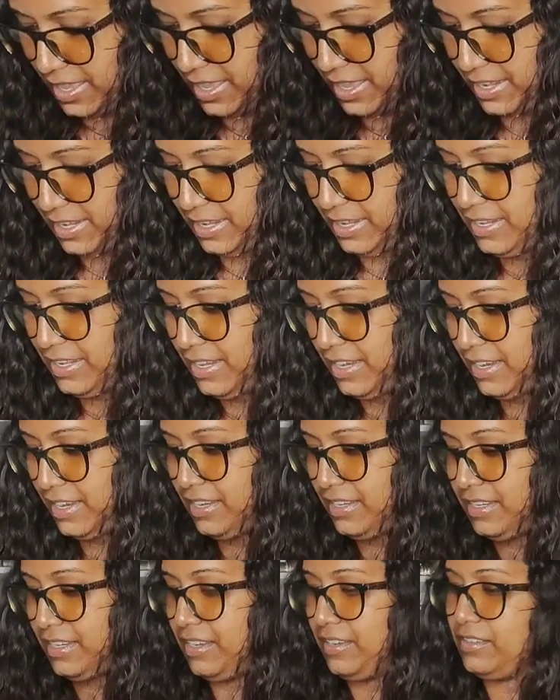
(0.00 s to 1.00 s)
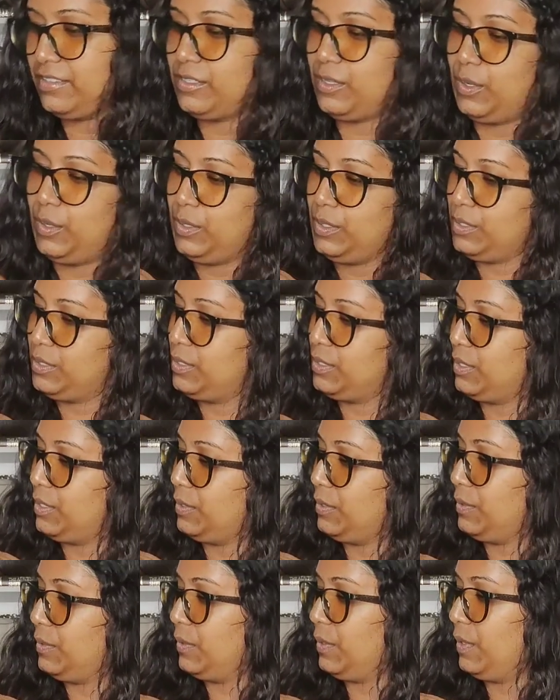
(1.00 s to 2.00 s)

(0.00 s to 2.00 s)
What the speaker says: And in here there's also